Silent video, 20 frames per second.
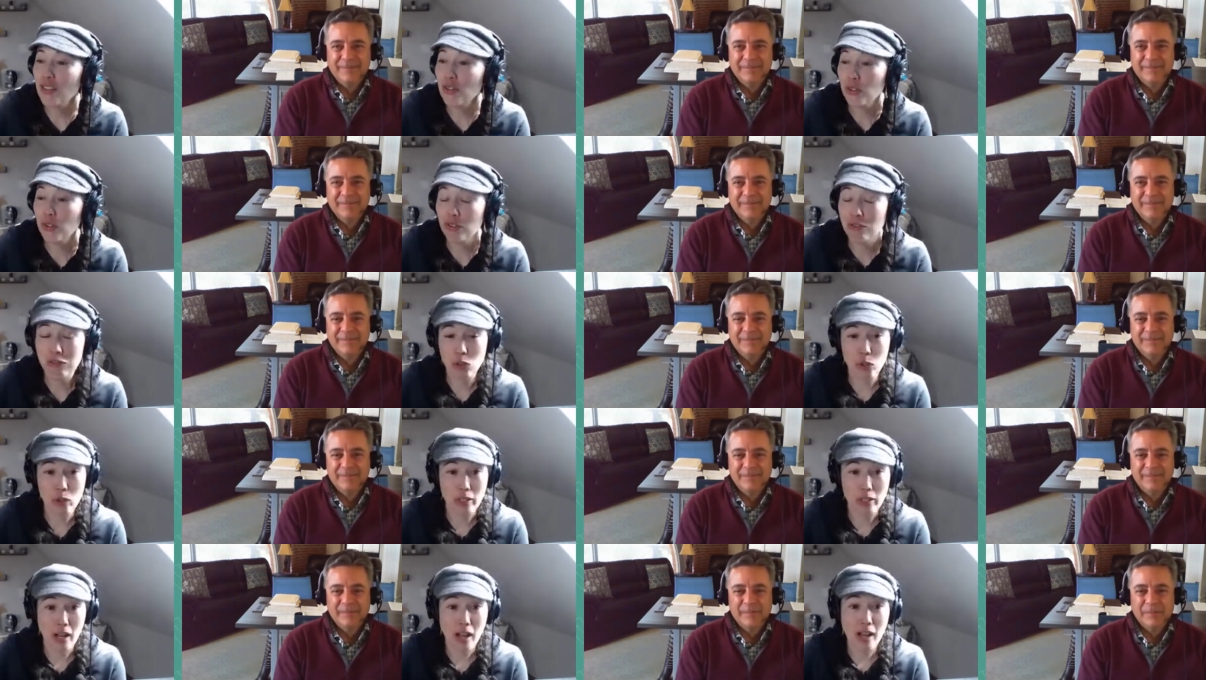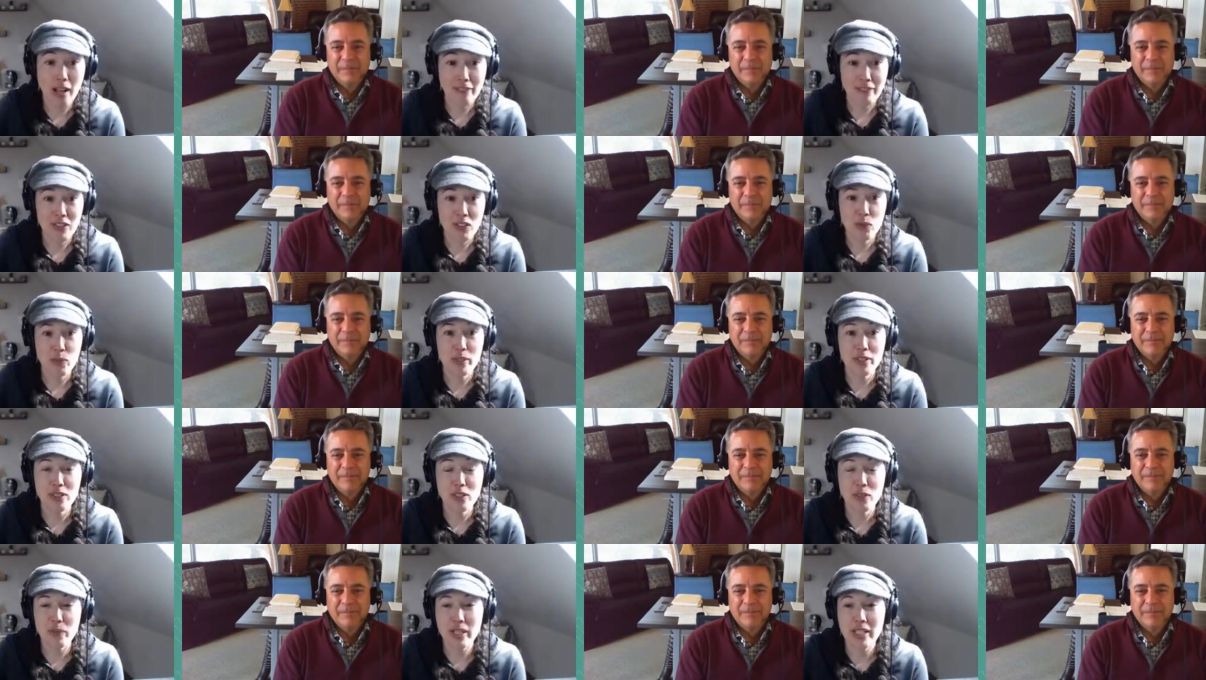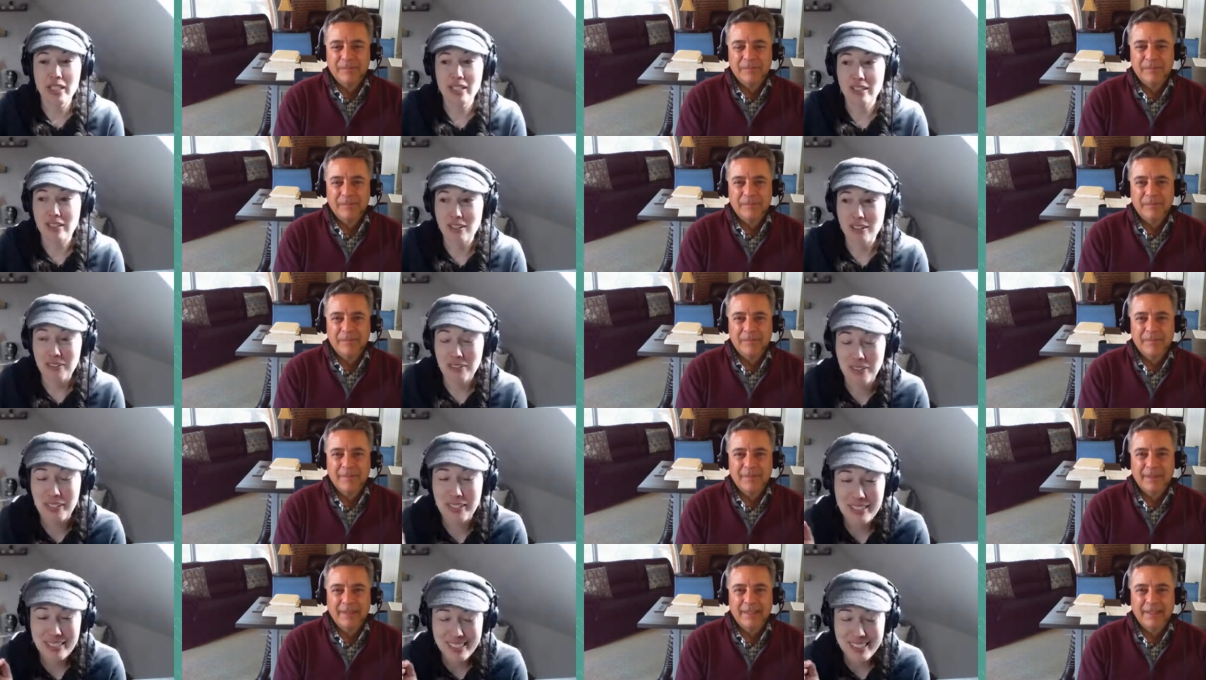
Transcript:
Speaker 1: third floor office window right here,